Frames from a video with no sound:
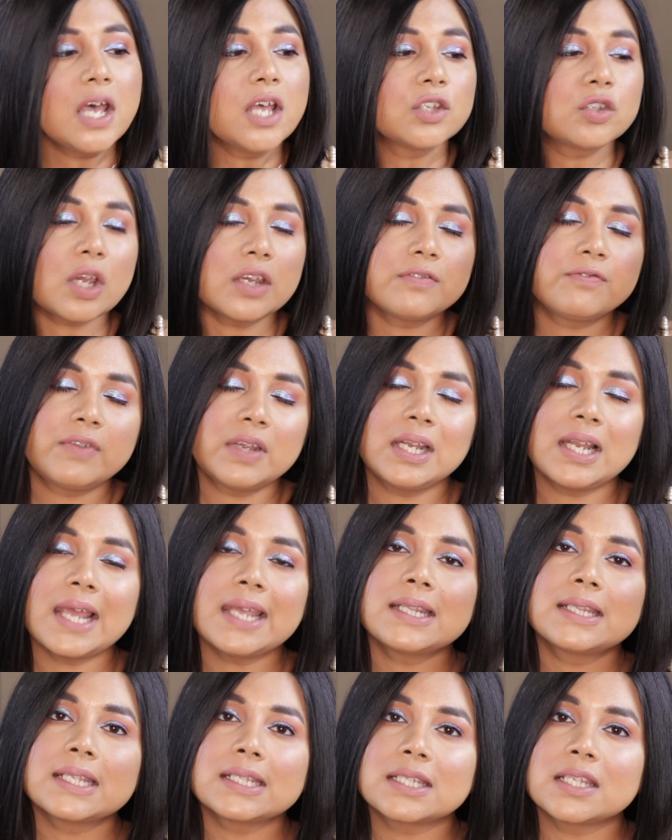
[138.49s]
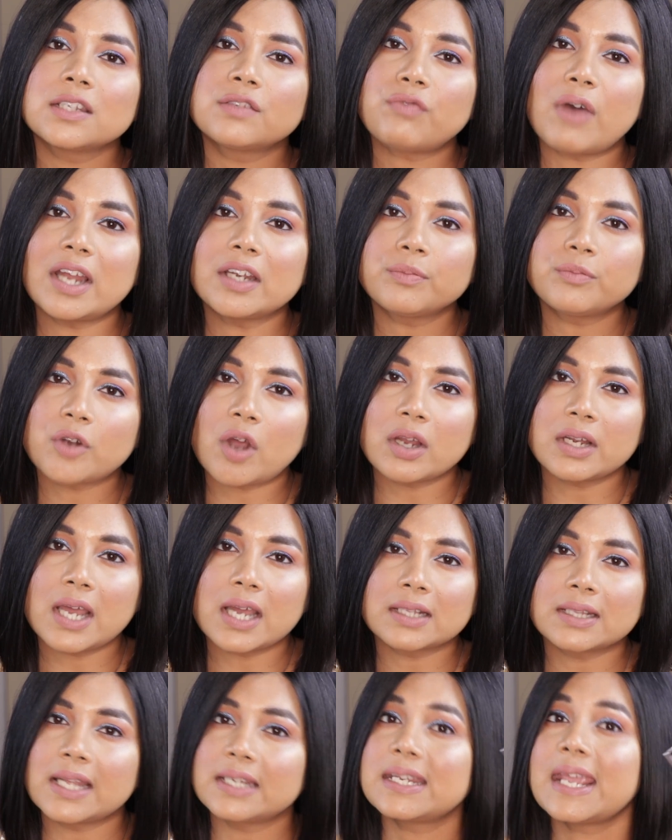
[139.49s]
So I feel like this is one
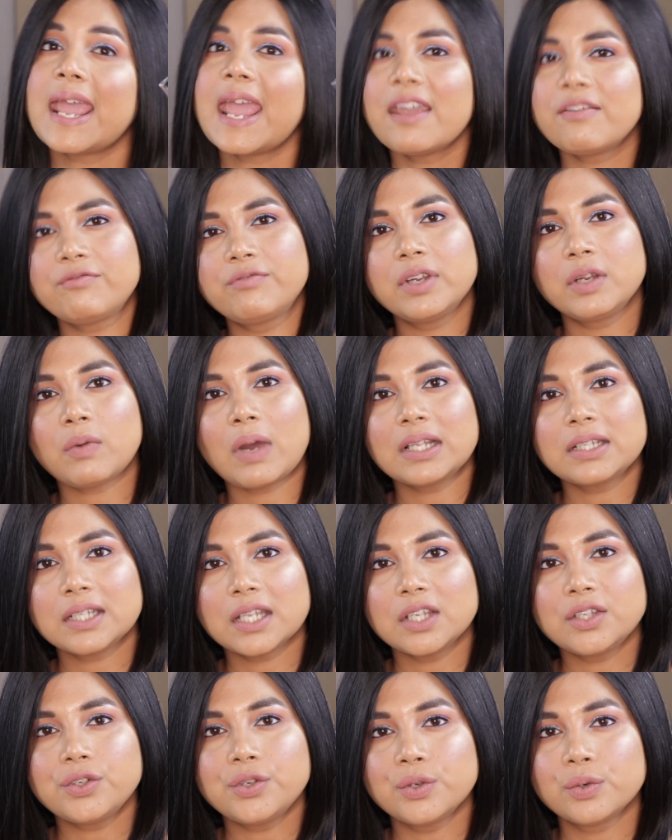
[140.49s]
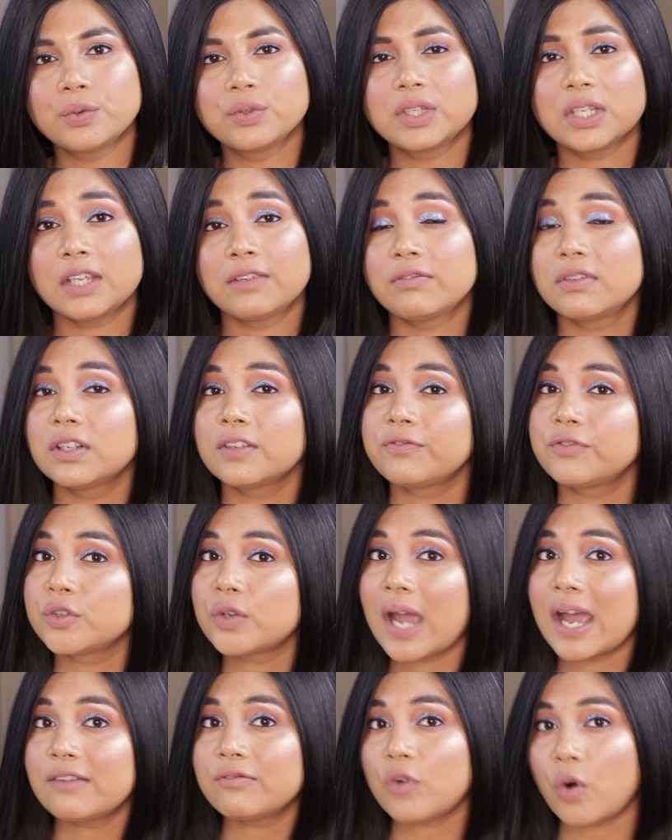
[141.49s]
product that everyone can use. Even if
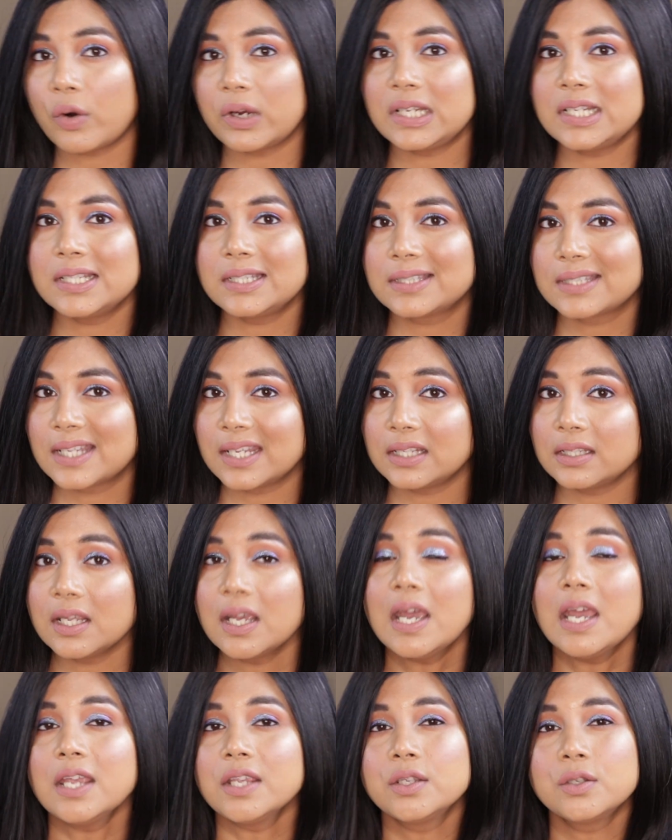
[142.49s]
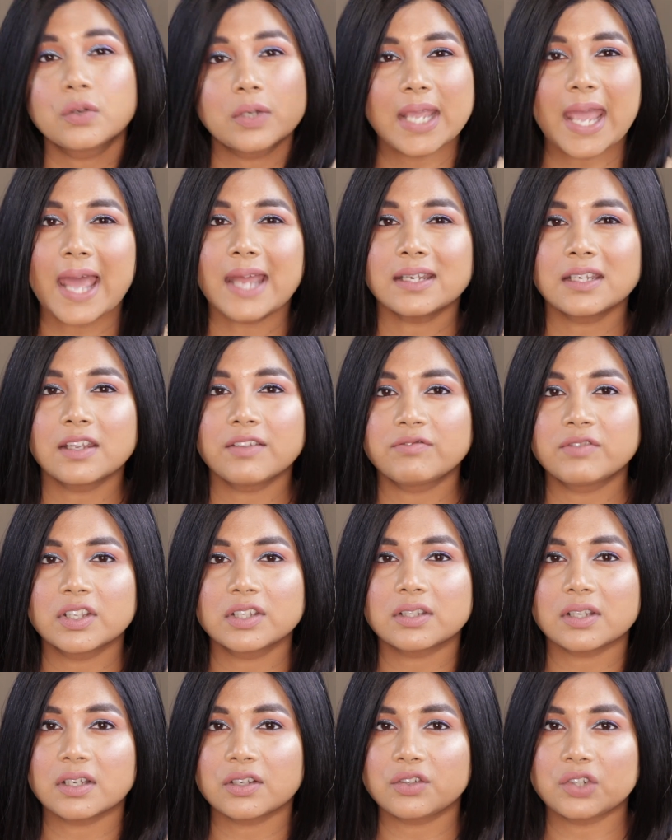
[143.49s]
you have oily skin, you can give
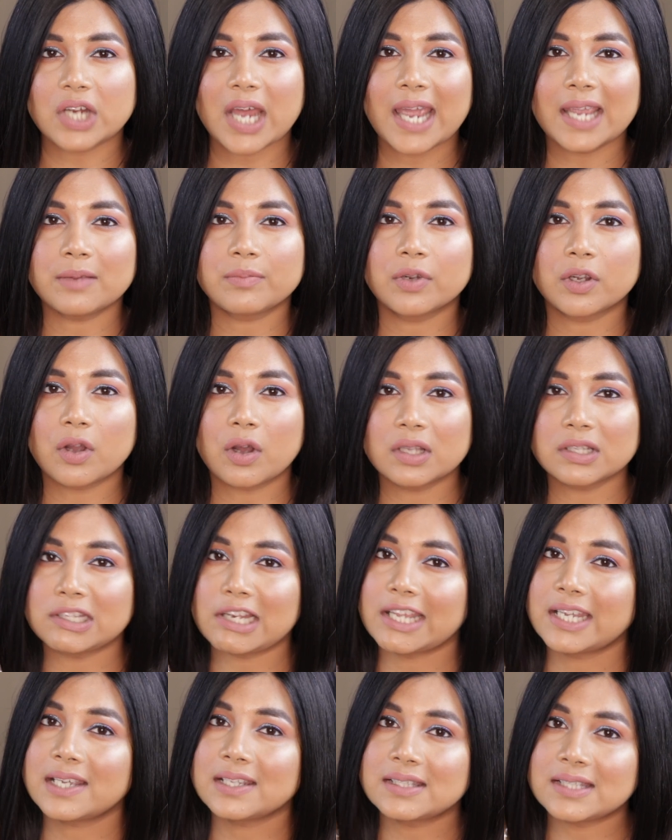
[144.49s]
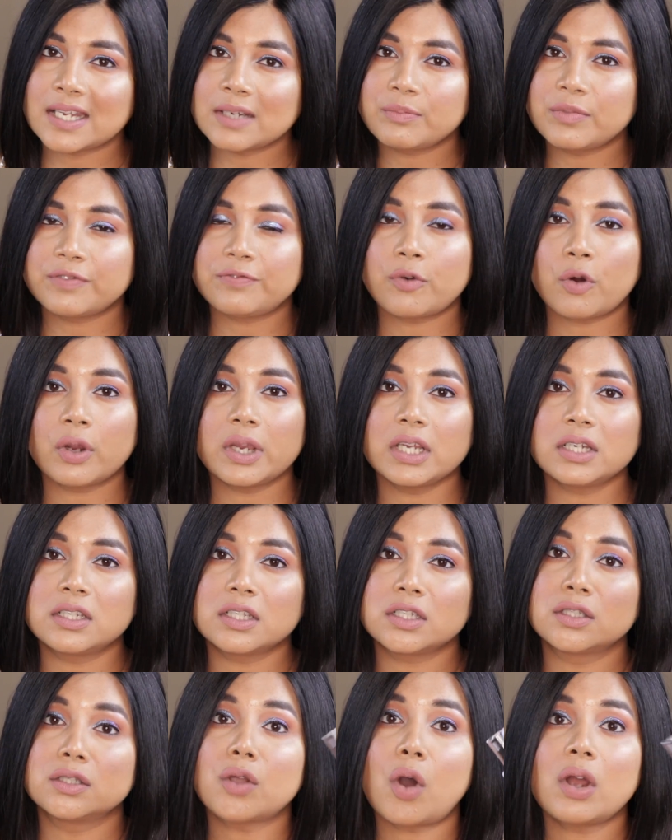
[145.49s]
this a try, because like I said before, it
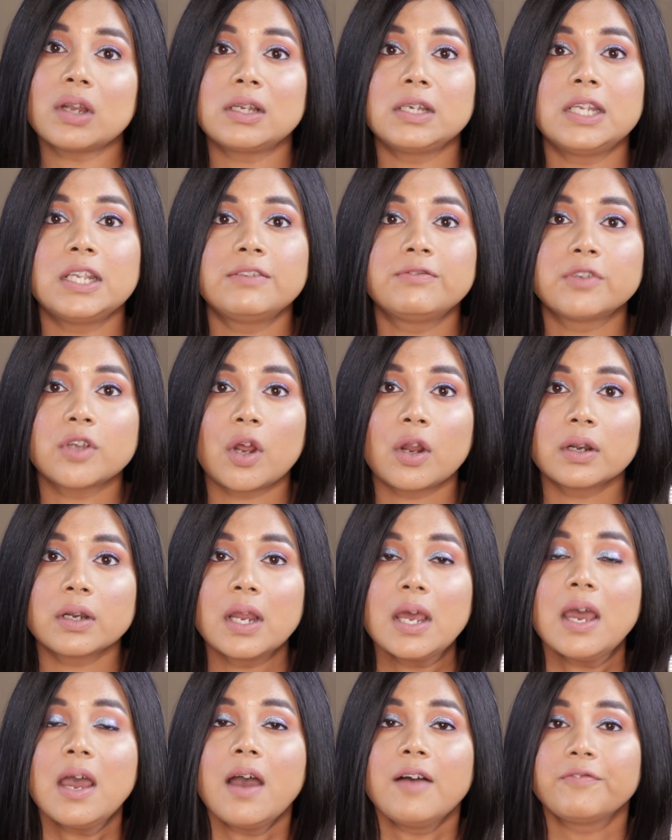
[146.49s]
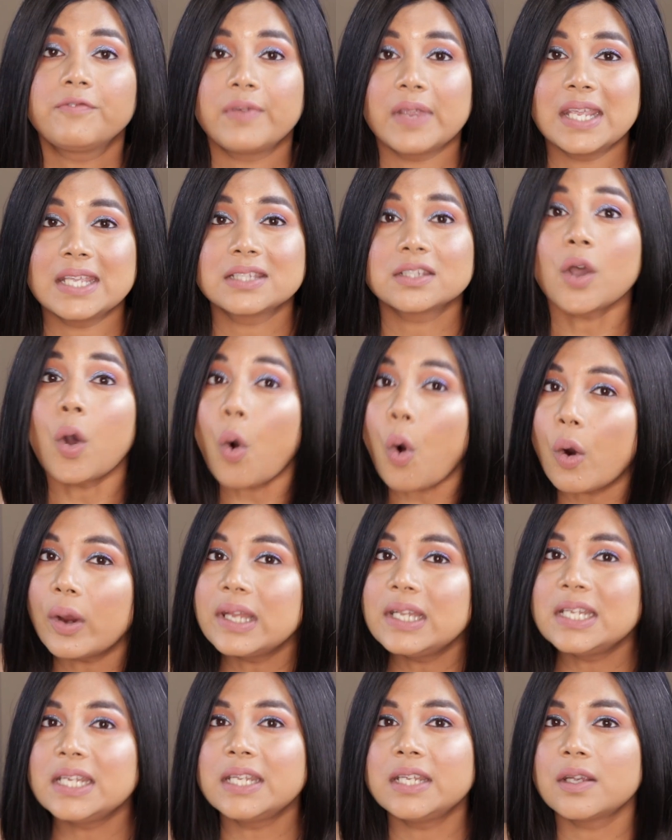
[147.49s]
does not leave your face
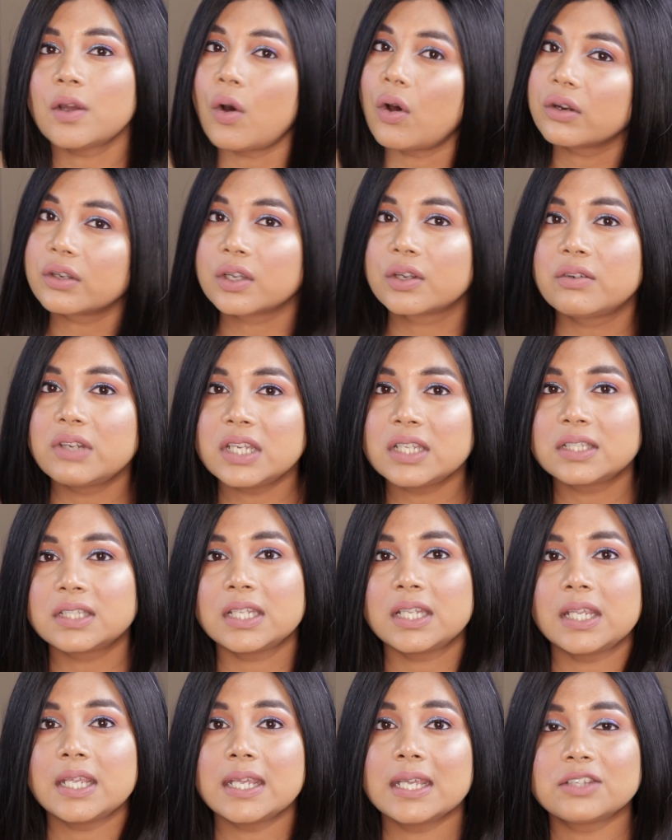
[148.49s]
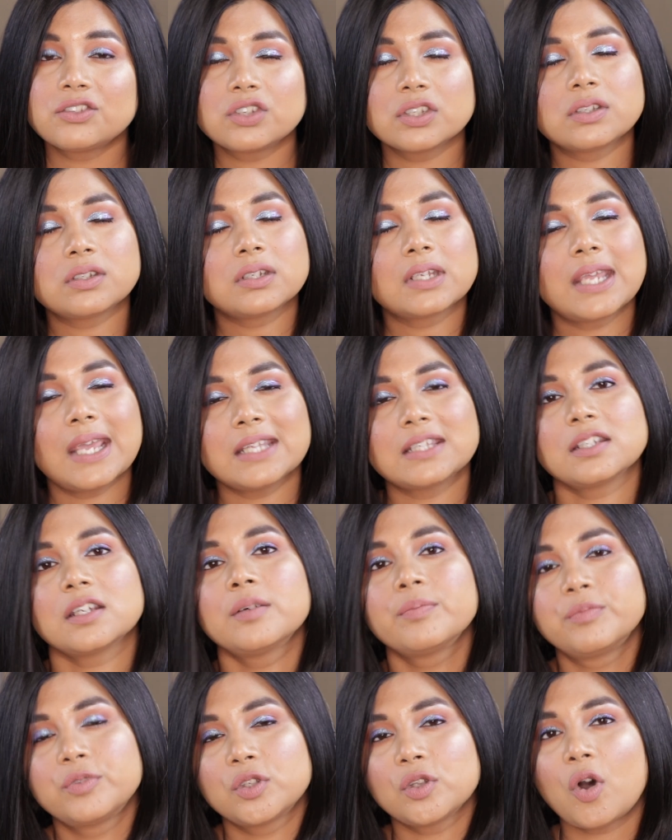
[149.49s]
oily or greasy. It just gets
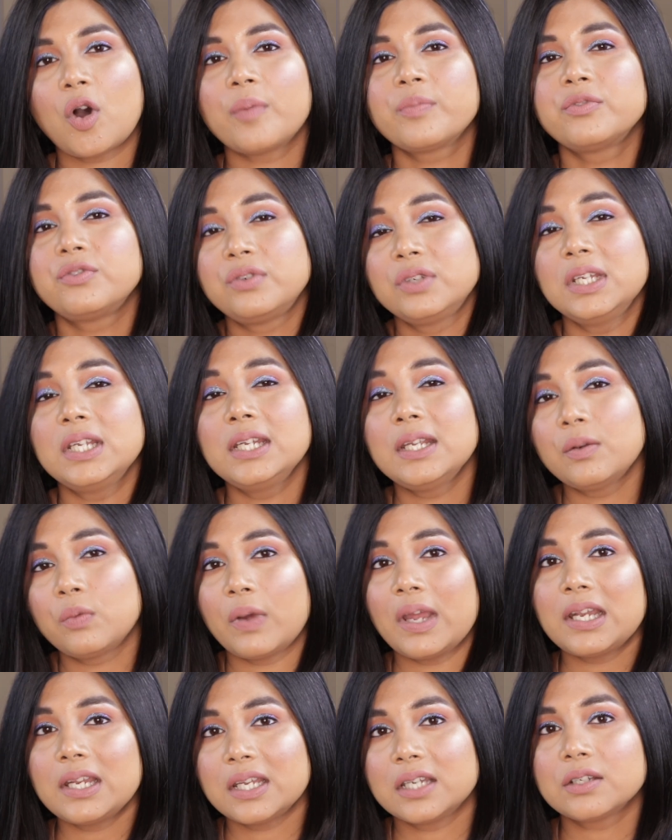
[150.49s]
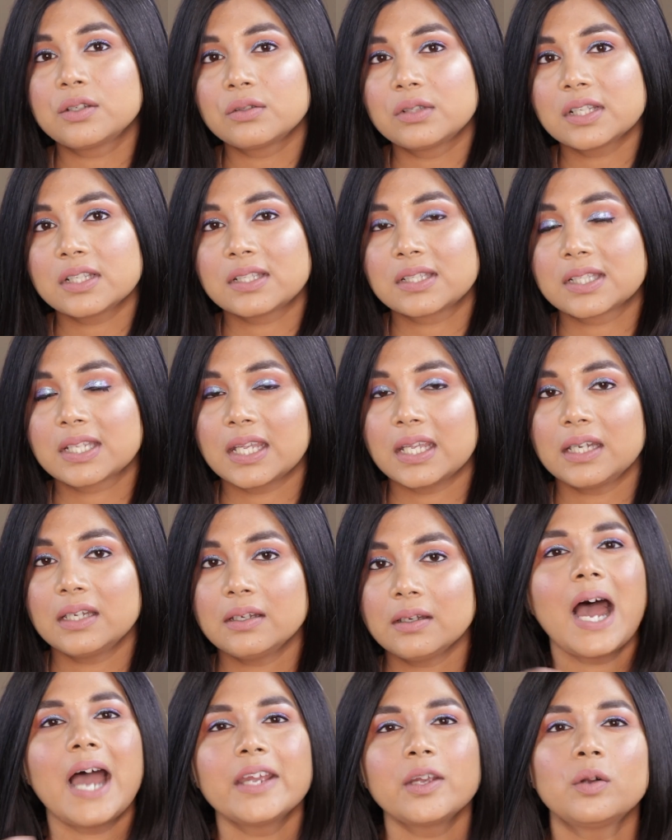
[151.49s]
absorbed really well into the
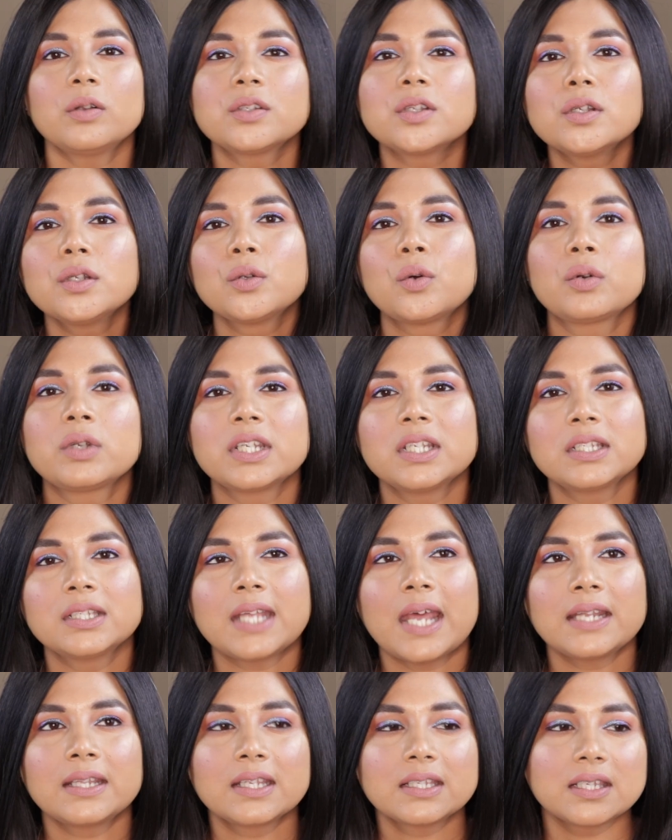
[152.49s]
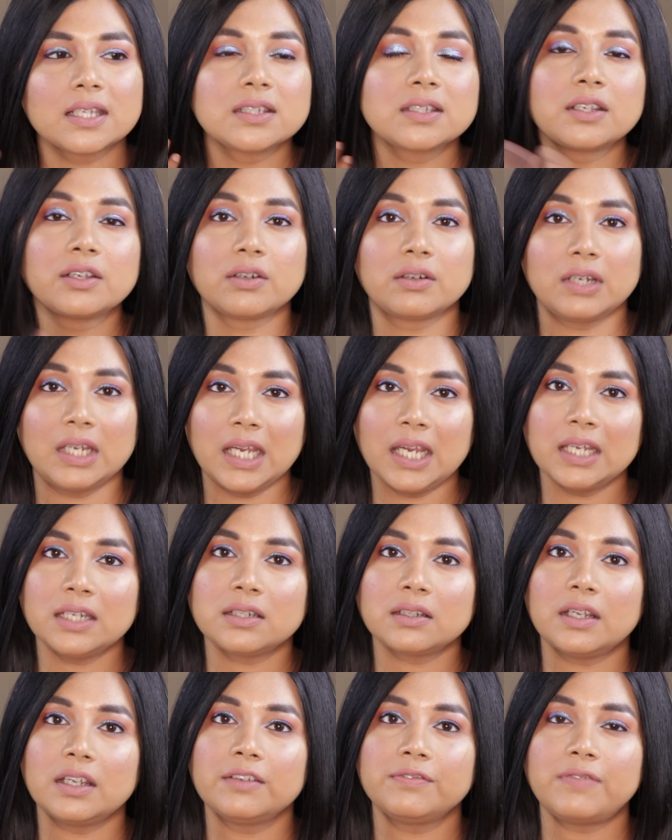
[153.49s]
skin. I also noticed that this is
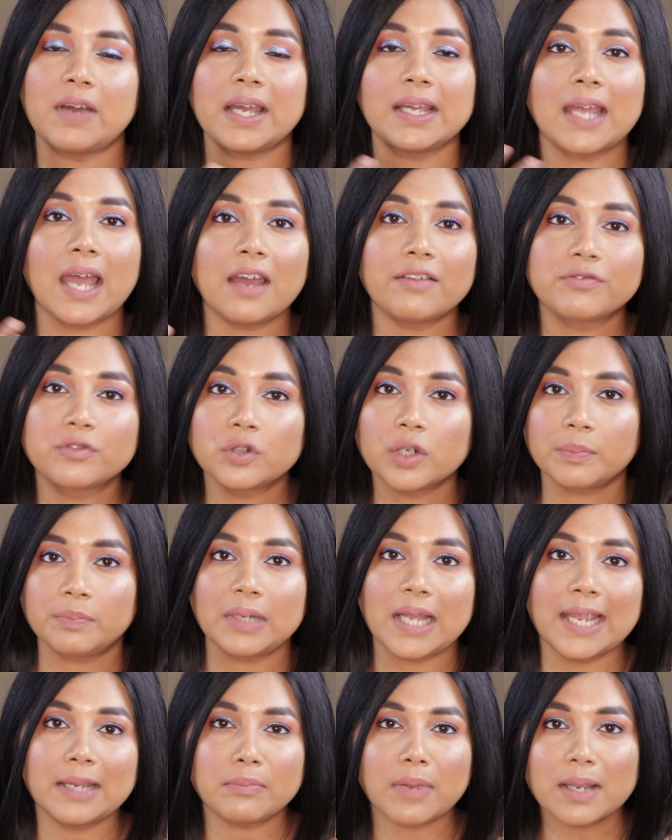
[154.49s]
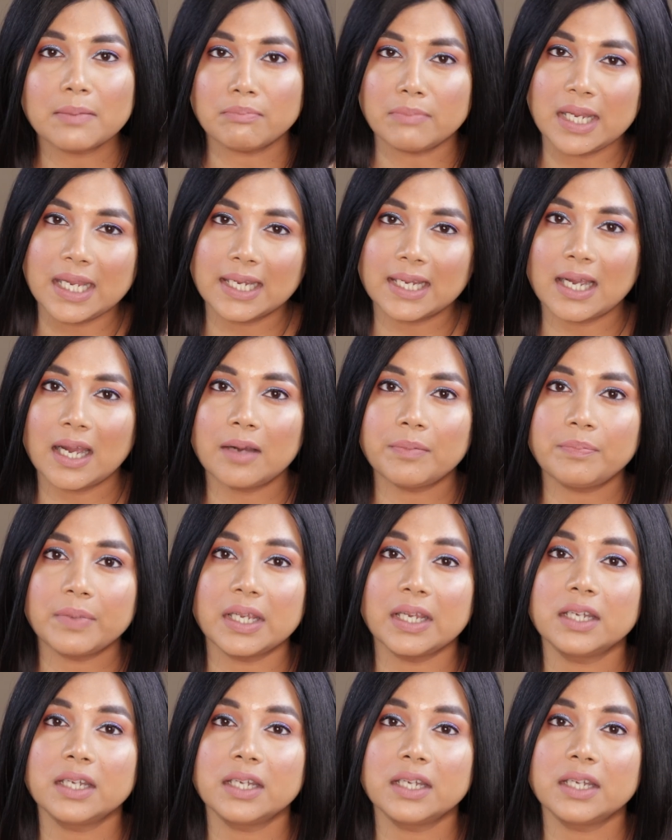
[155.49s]
great if I have to apply my makeup.